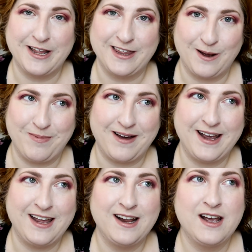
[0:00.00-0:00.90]
to think about
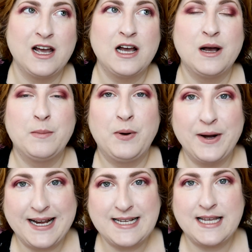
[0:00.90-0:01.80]
it.
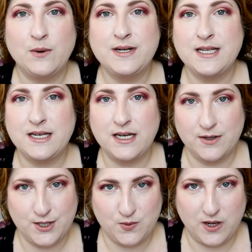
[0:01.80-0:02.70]
Point is, I went to the
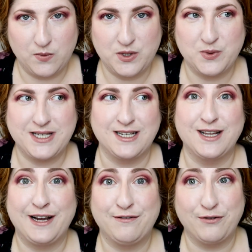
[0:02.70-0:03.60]
nearest one, which was still
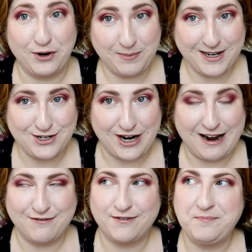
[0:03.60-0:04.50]
like a 40 minute
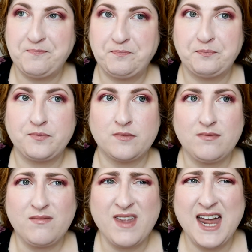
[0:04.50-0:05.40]
drive
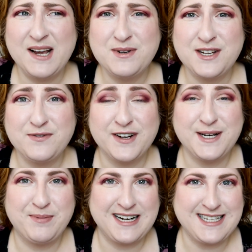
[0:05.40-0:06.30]
and it was just very
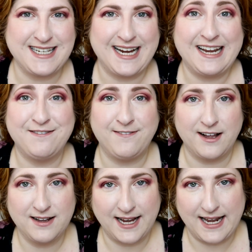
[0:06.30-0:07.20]
depressing. It
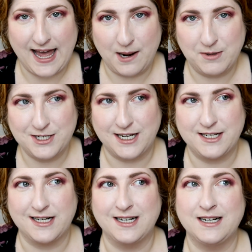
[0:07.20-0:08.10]
felt like an animal
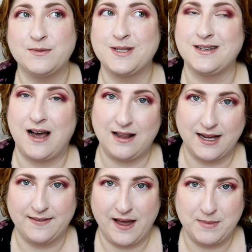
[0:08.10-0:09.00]
shelter. It was not
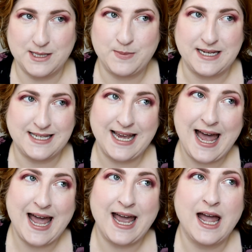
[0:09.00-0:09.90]
like the
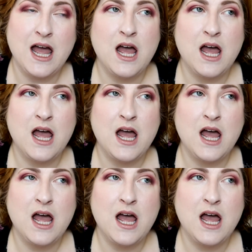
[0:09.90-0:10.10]
MSPCA.